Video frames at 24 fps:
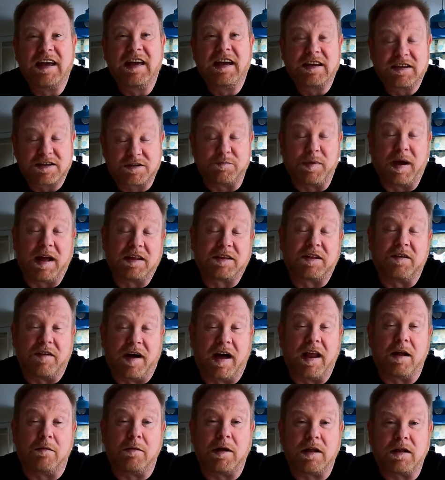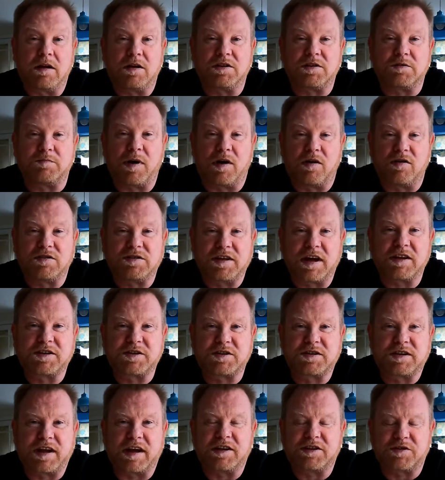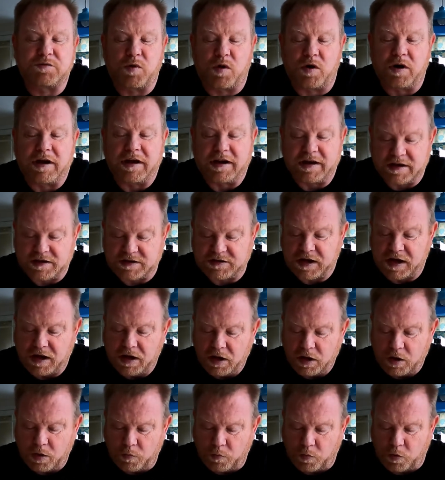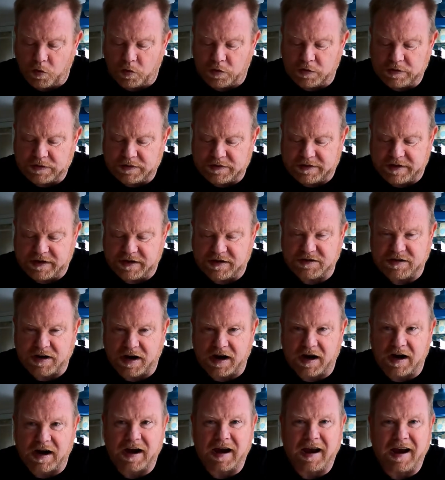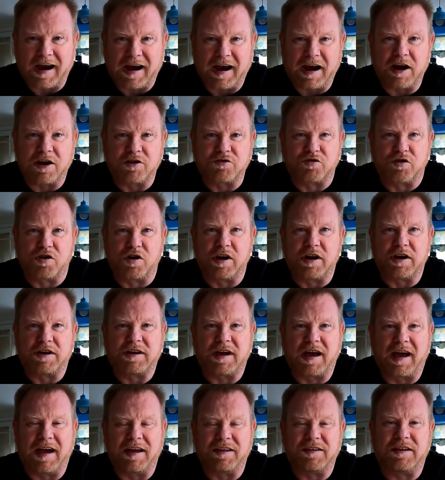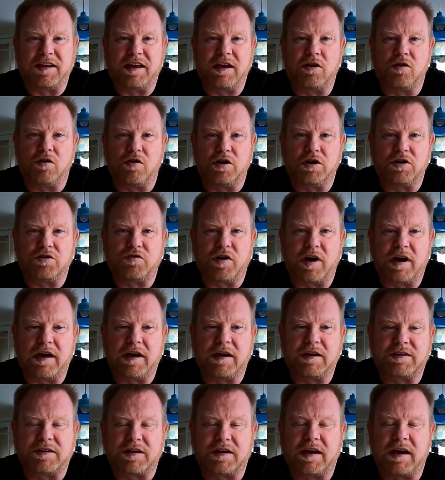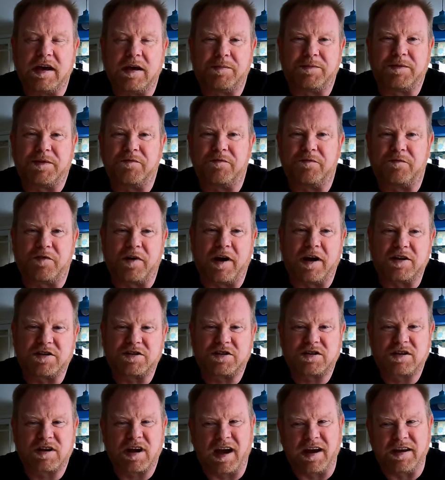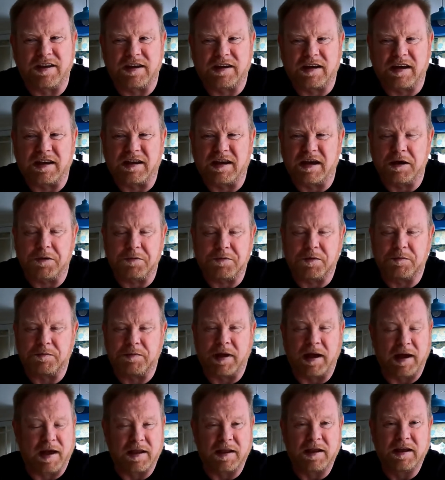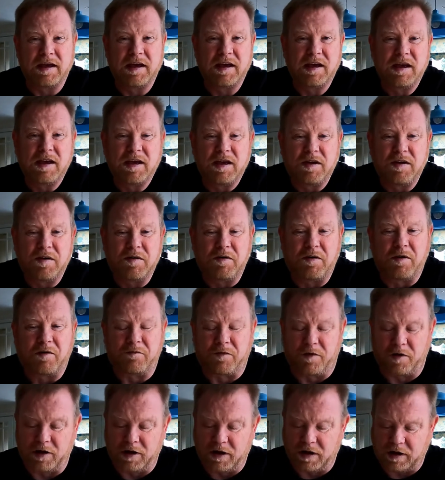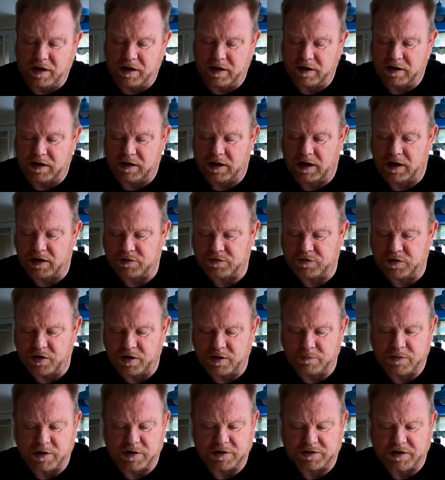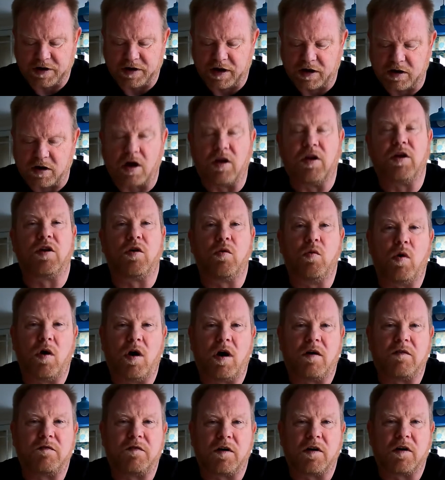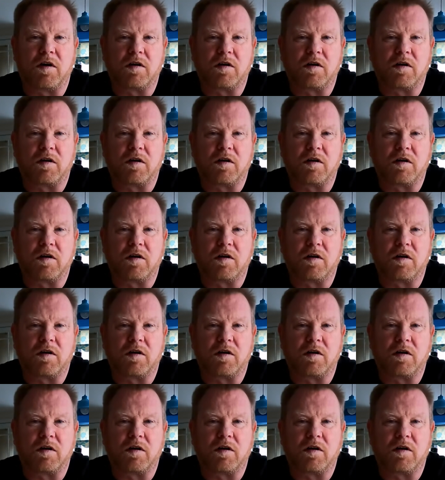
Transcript: Smelt of animal, I suppose. That's what it is. But these are air dried and dehydrated to keep them fresh, and you can keep them then for a long time, they're not going to go off.